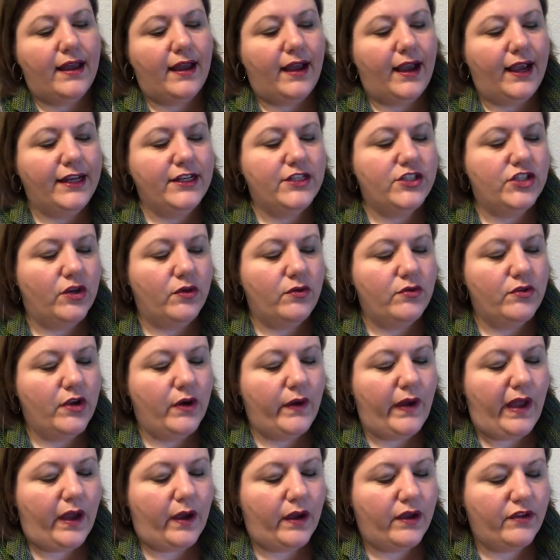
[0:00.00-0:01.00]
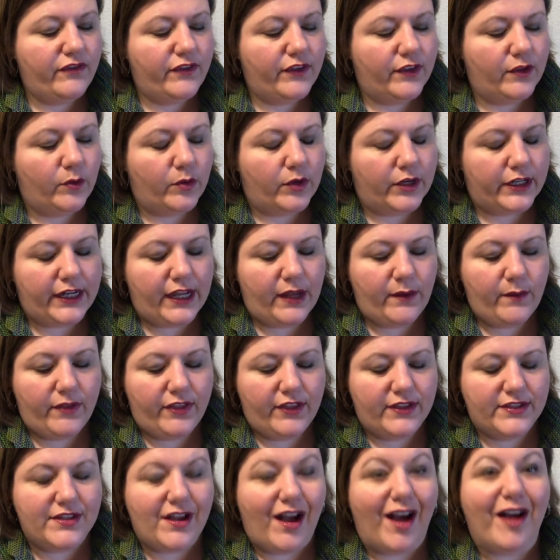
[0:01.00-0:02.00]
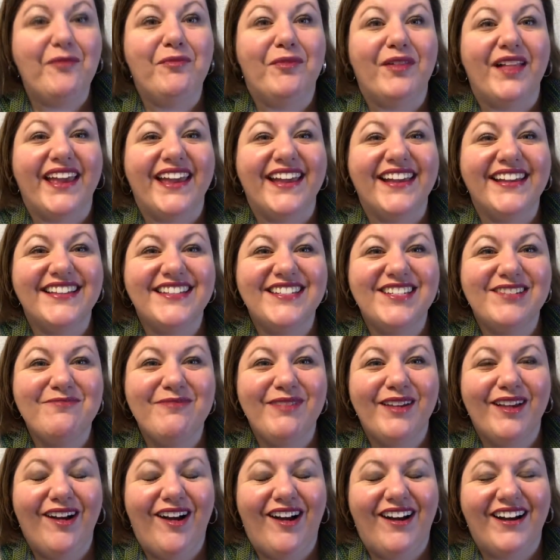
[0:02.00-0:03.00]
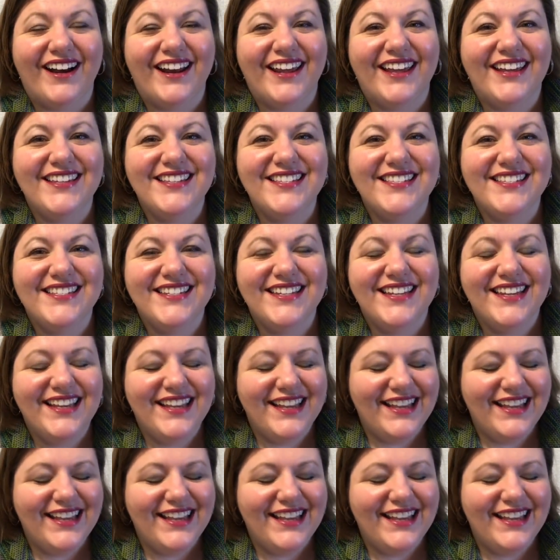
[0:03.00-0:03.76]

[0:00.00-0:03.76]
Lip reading: I don't know how I feel working with a sock blank, to be honest.